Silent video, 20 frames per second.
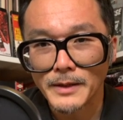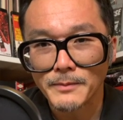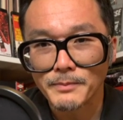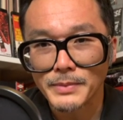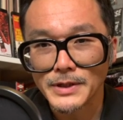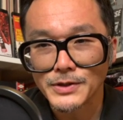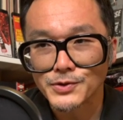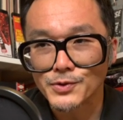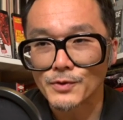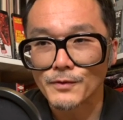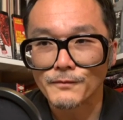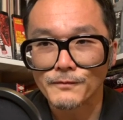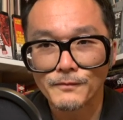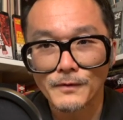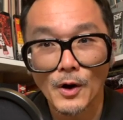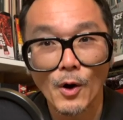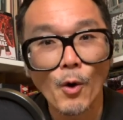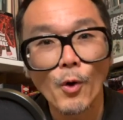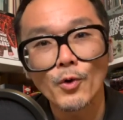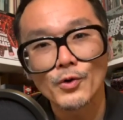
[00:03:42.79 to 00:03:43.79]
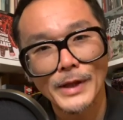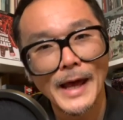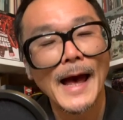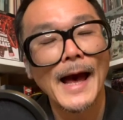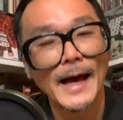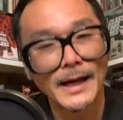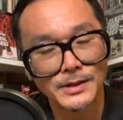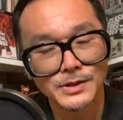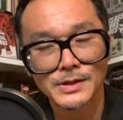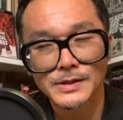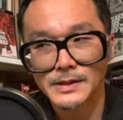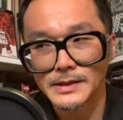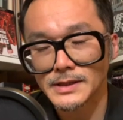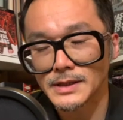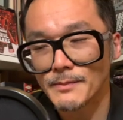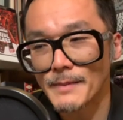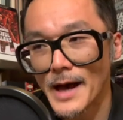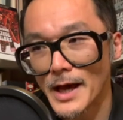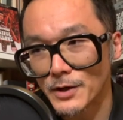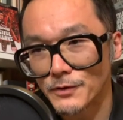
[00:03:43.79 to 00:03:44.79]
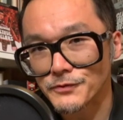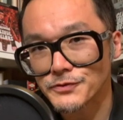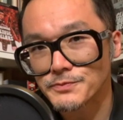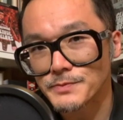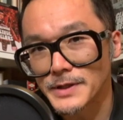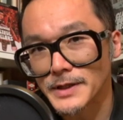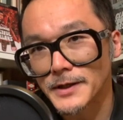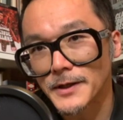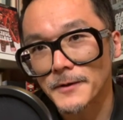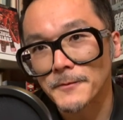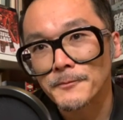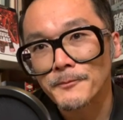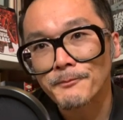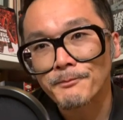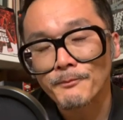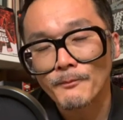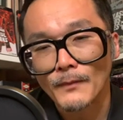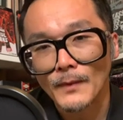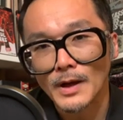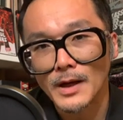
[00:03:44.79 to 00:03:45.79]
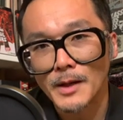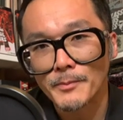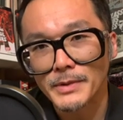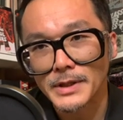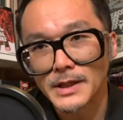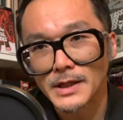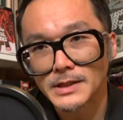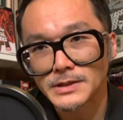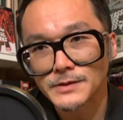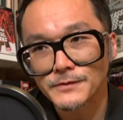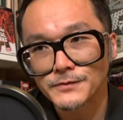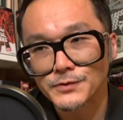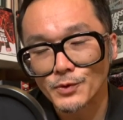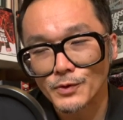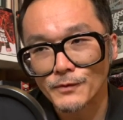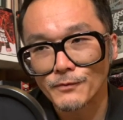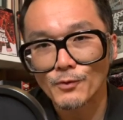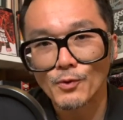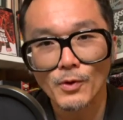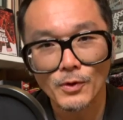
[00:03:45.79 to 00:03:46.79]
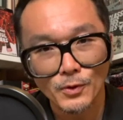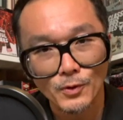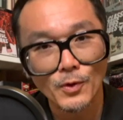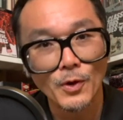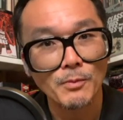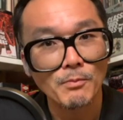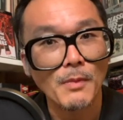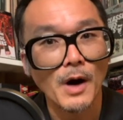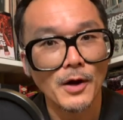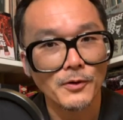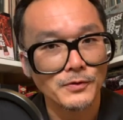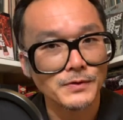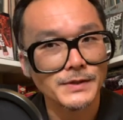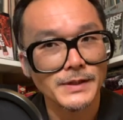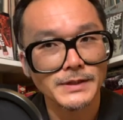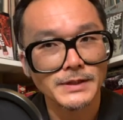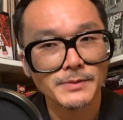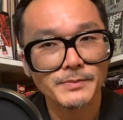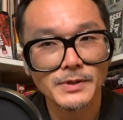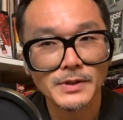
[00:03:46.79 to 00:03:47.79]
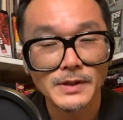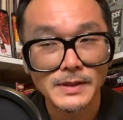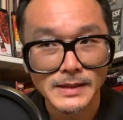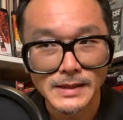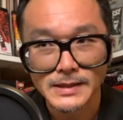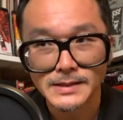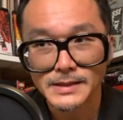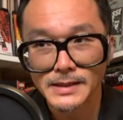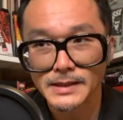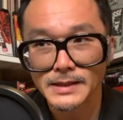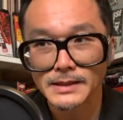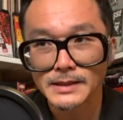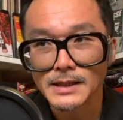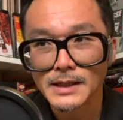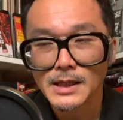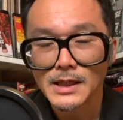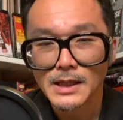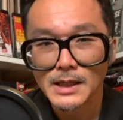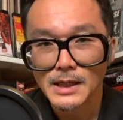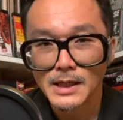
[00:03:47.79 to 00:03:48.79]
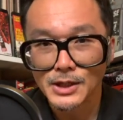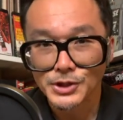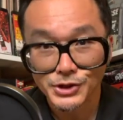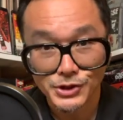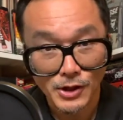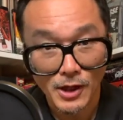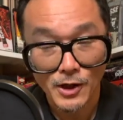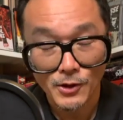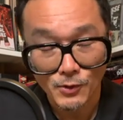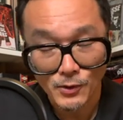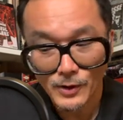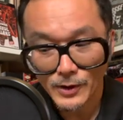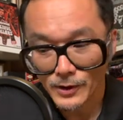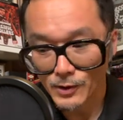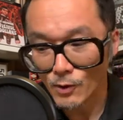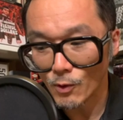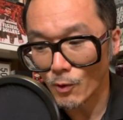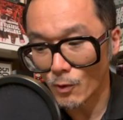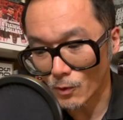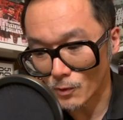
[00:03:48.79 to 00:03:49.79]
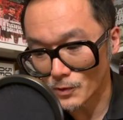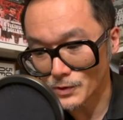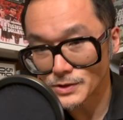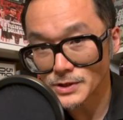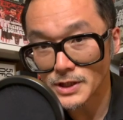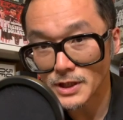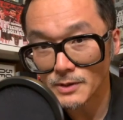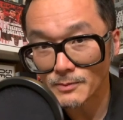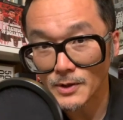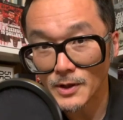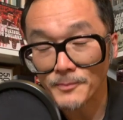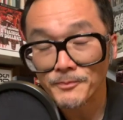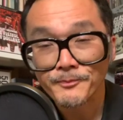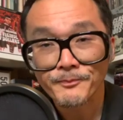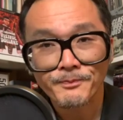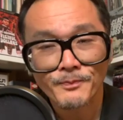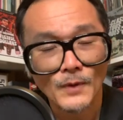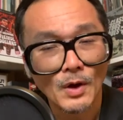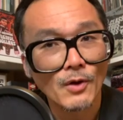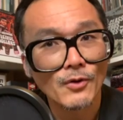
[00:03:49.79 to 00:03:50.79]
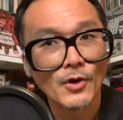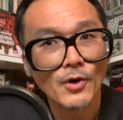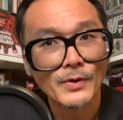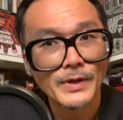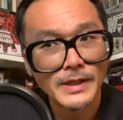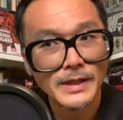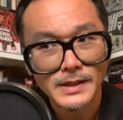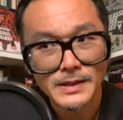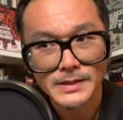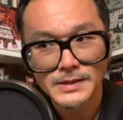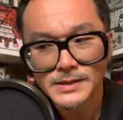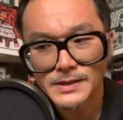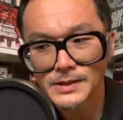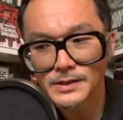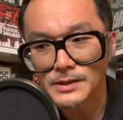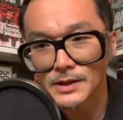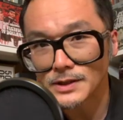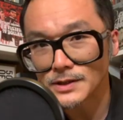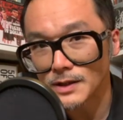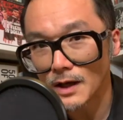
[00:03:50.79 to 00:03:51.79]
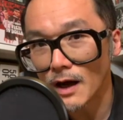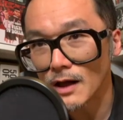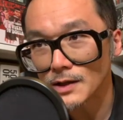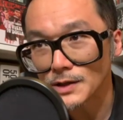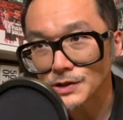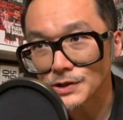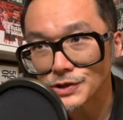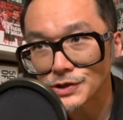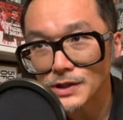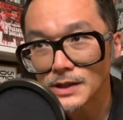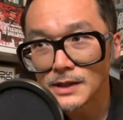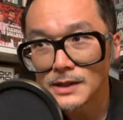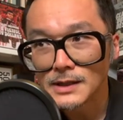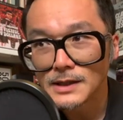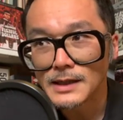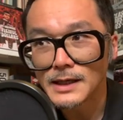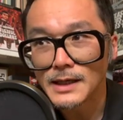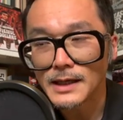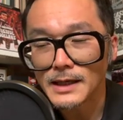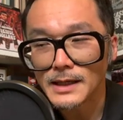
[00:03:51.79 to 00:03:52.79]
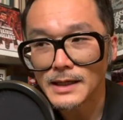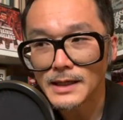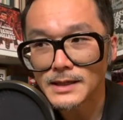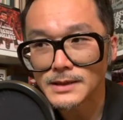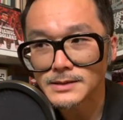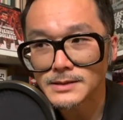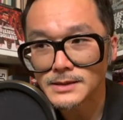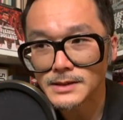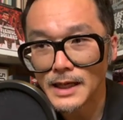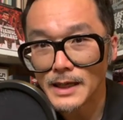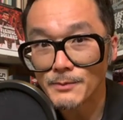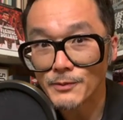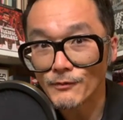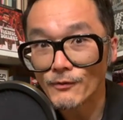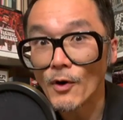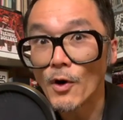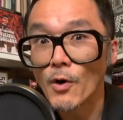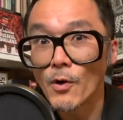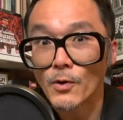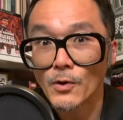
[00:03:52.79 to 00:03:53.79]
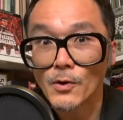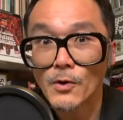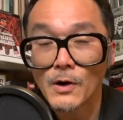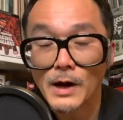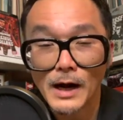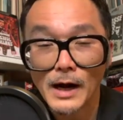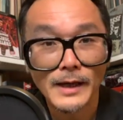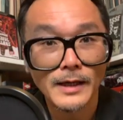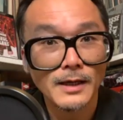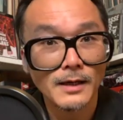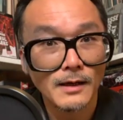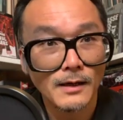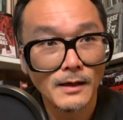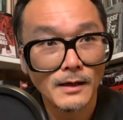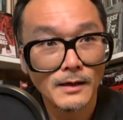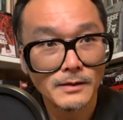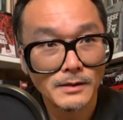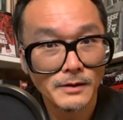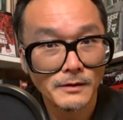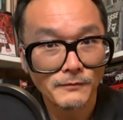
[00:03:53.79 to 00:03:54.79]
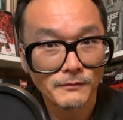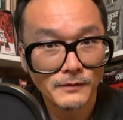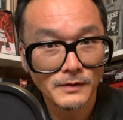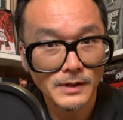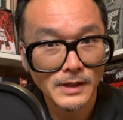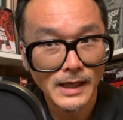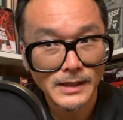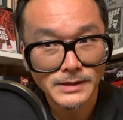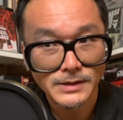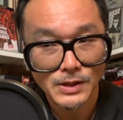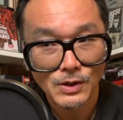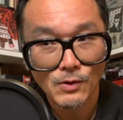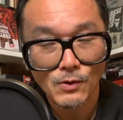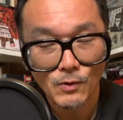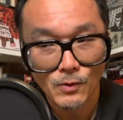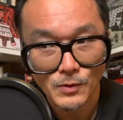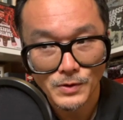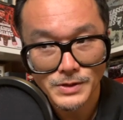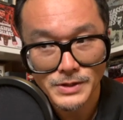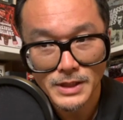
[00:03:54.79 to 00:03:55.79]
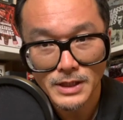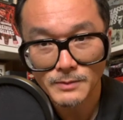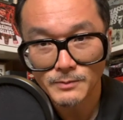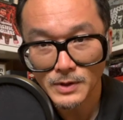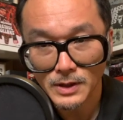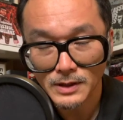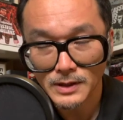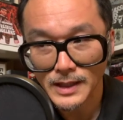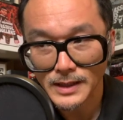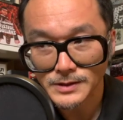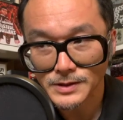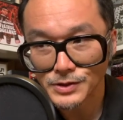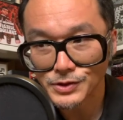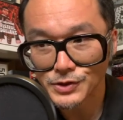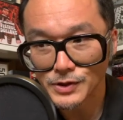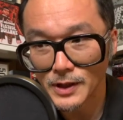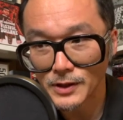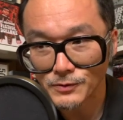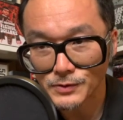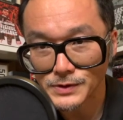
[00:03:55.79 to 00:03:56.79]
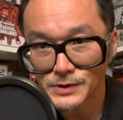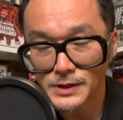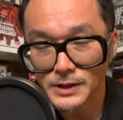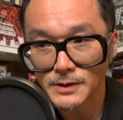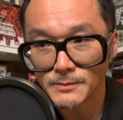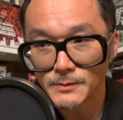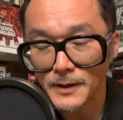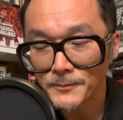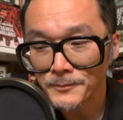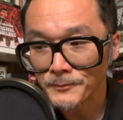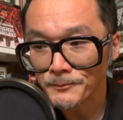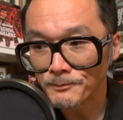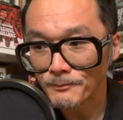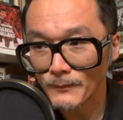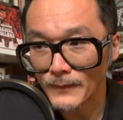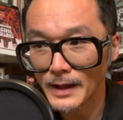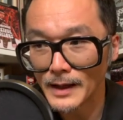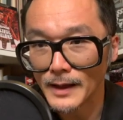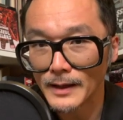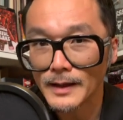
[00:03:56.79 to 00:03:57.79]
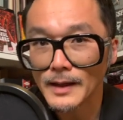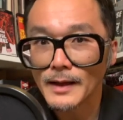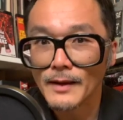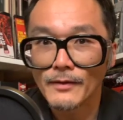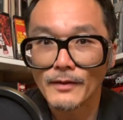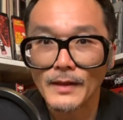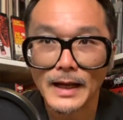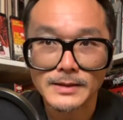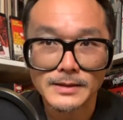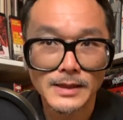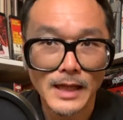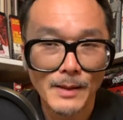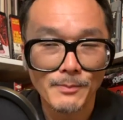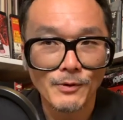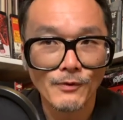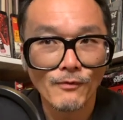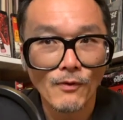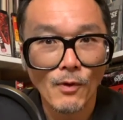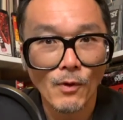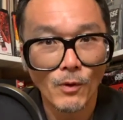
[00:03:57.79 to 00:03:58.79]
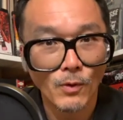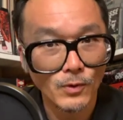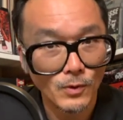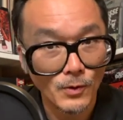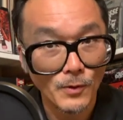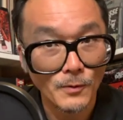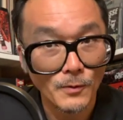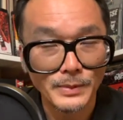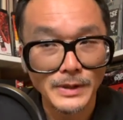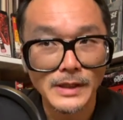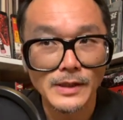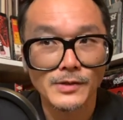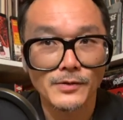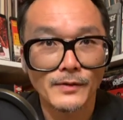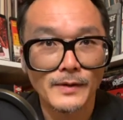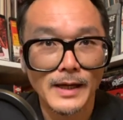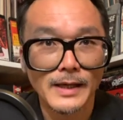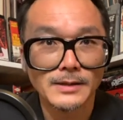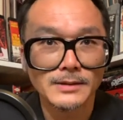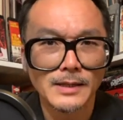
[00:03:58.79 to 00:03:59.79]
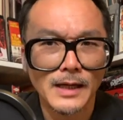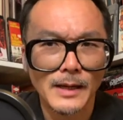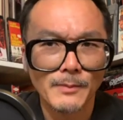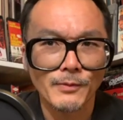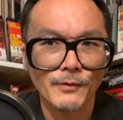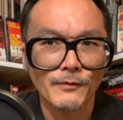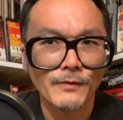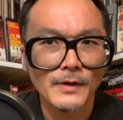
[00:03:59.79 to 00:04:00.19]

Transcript: sort of old hat in a manner of speaking. Because of sort of quote-unquote modern sensibilities in genre and horror cinema, although he is still acknowledged as a type of horror icon of classic horror cinema, classic genre cinema. And that type of horror beat, or that type of